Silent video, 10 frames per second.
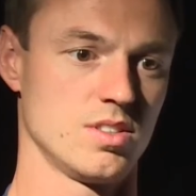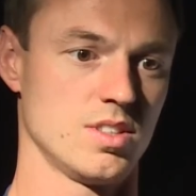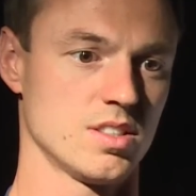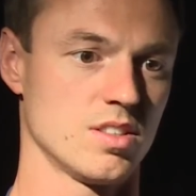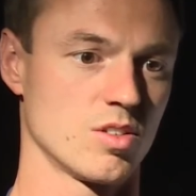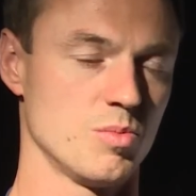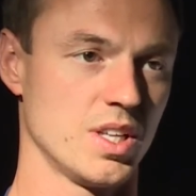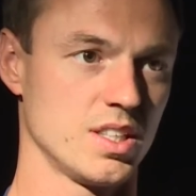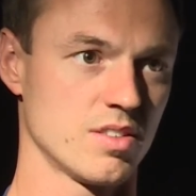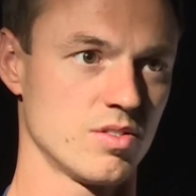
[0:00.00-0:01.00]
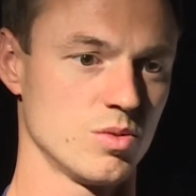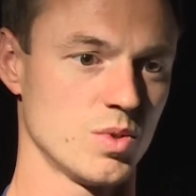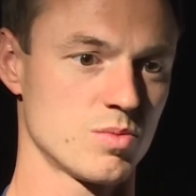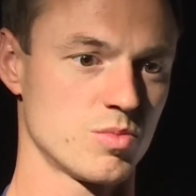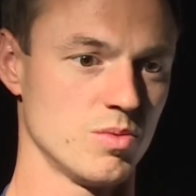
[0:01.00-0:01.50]
That's not going to be any different at
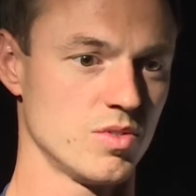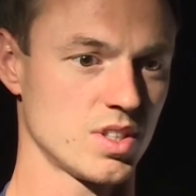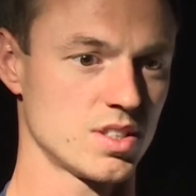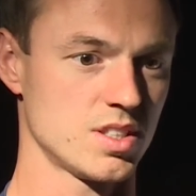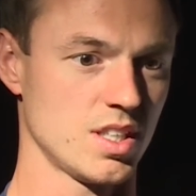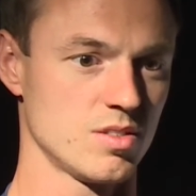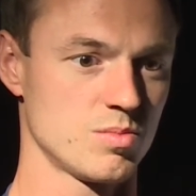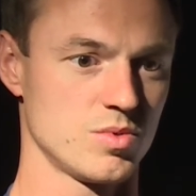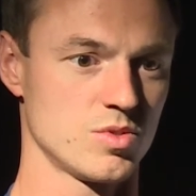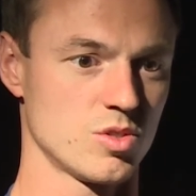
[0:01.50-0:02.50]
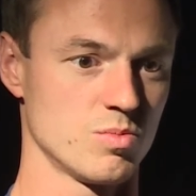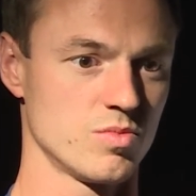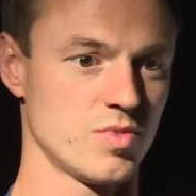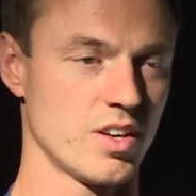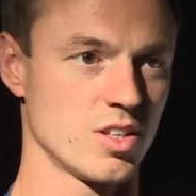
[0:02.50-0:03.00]
West Brom. Like I say, there's, there's some
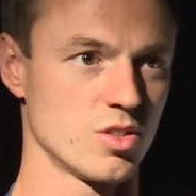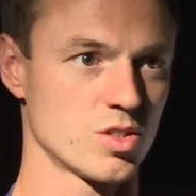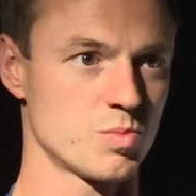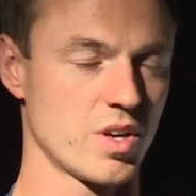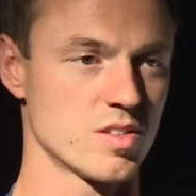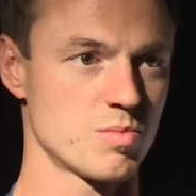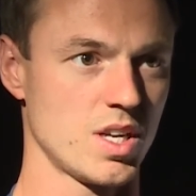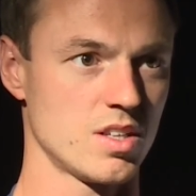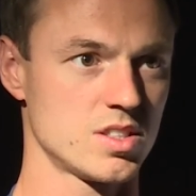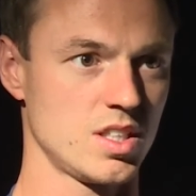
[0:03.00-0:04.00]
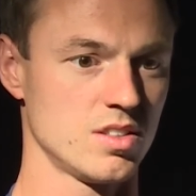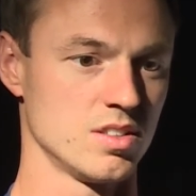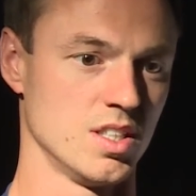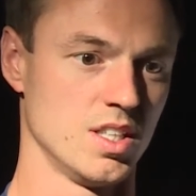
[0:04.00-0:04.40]
very good experienced players here, and